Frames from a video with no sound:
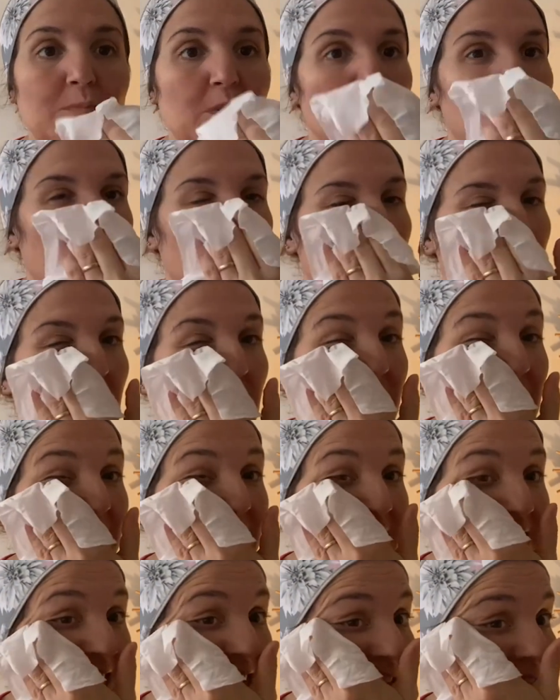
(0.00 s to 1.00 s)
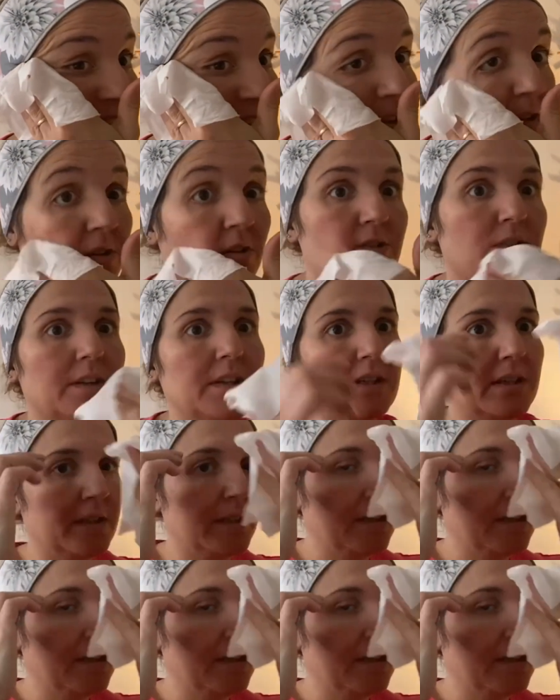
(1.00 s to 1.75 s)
before I carry on